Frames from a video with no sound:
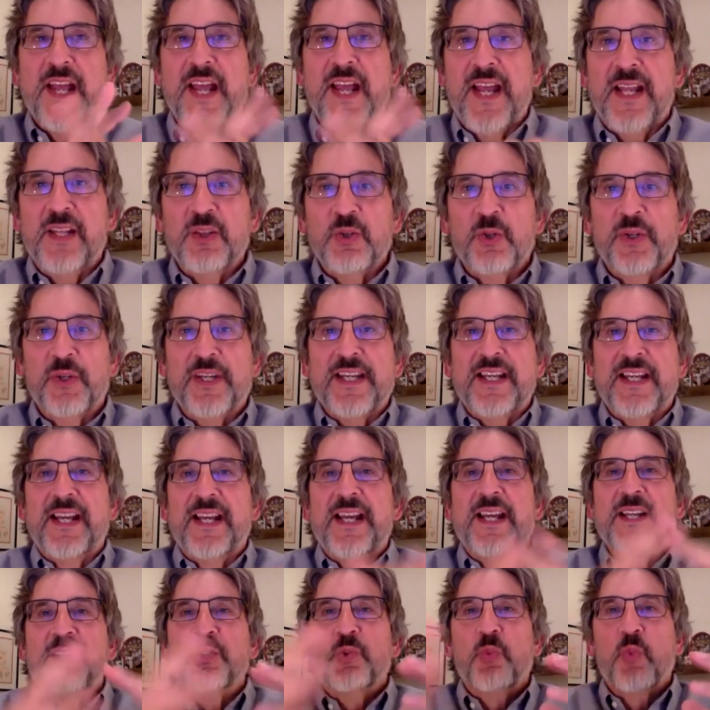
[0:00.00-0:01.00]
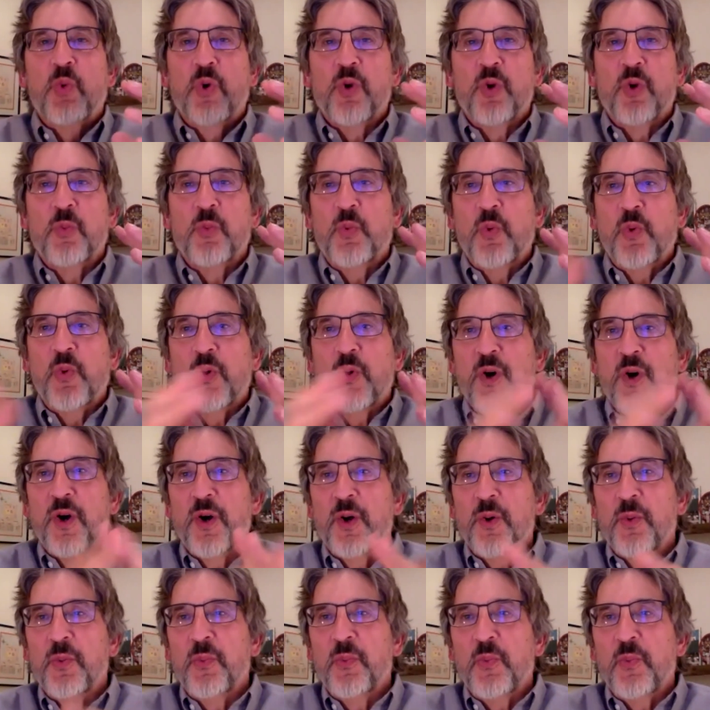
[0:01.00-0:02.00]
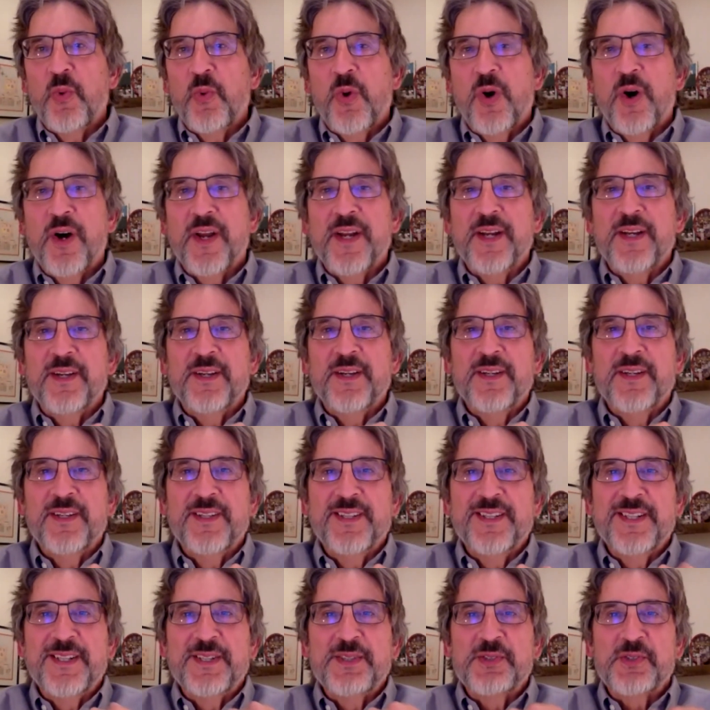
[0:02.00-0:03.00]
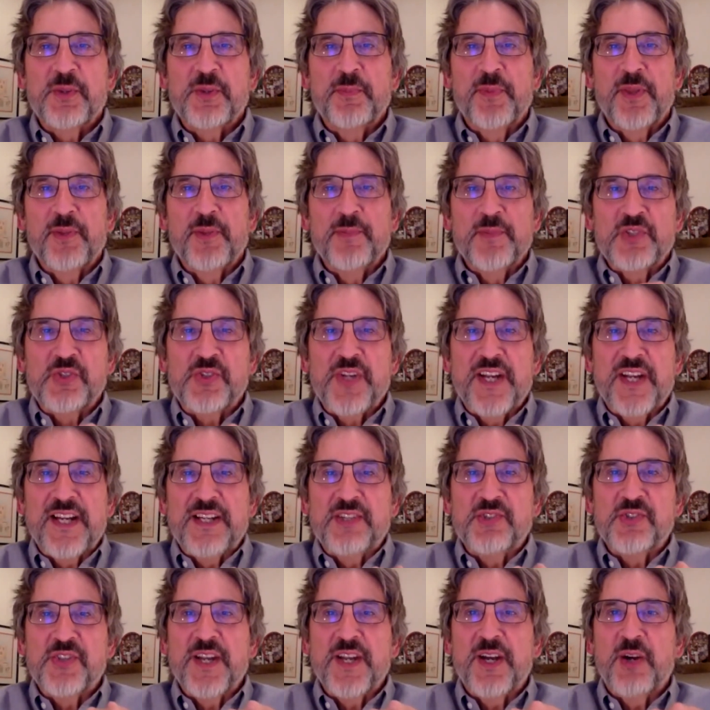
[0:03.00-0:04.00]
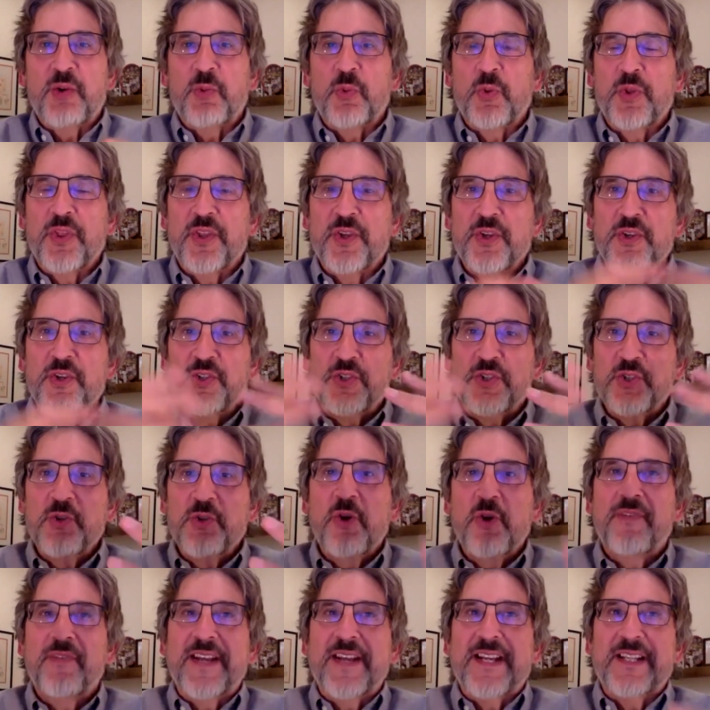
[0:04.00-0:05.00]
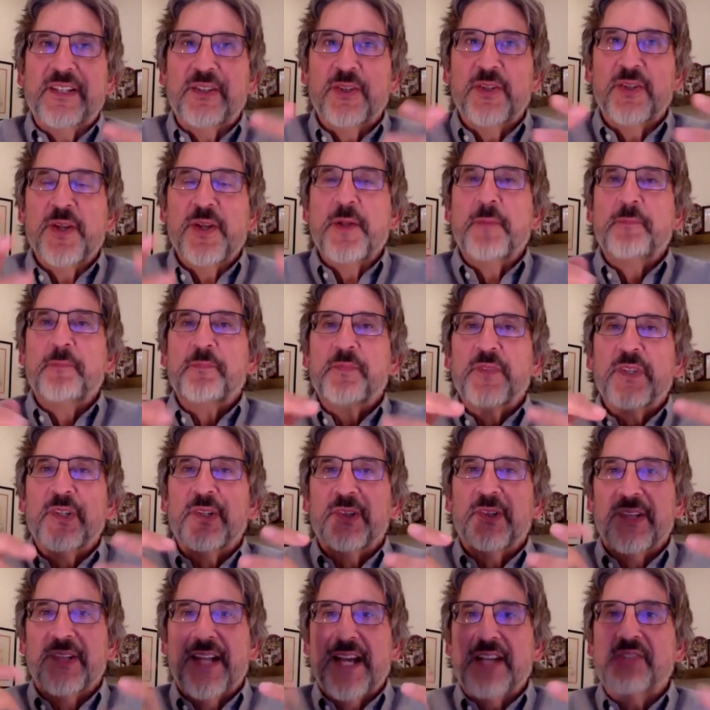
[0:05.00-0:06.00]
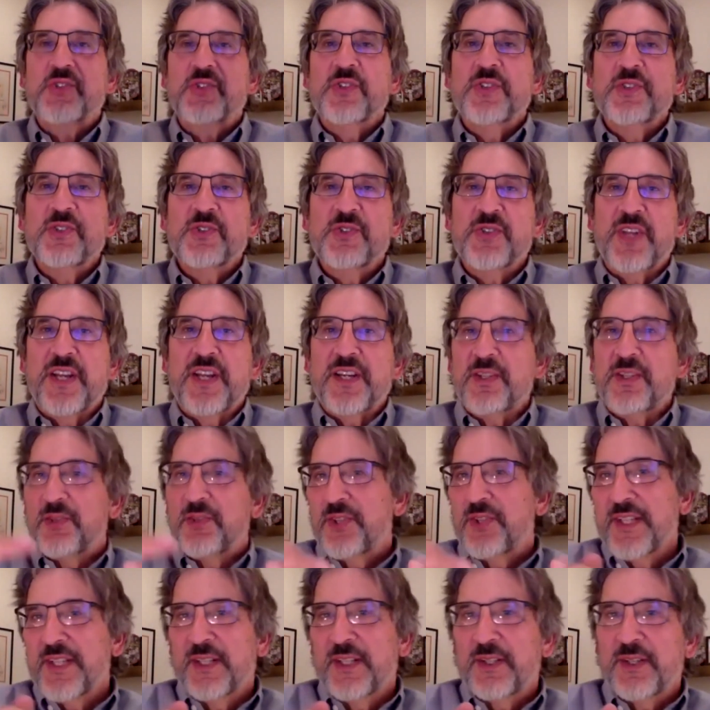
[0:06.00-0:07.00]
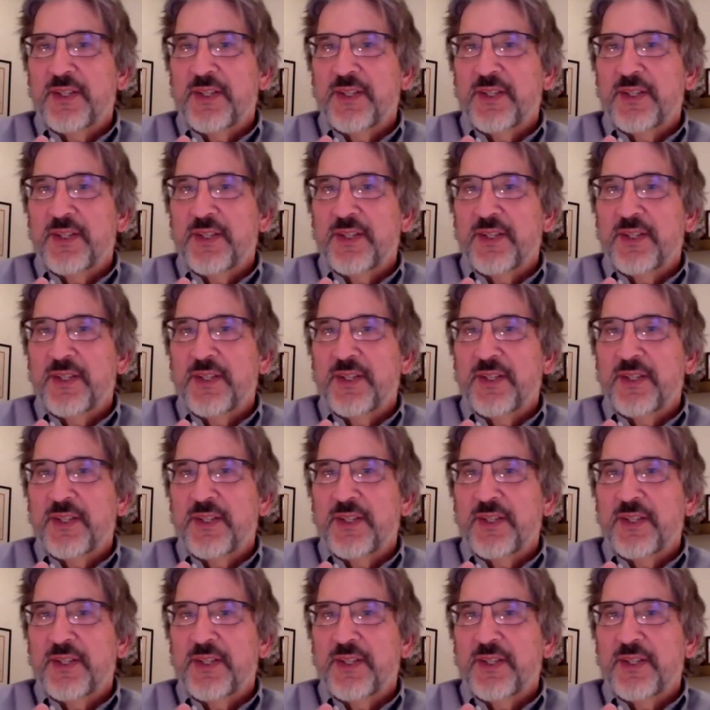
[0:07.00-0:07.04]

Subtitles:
and looking ahead to World War I and some of the mistakes there, do you know of any lessons that you think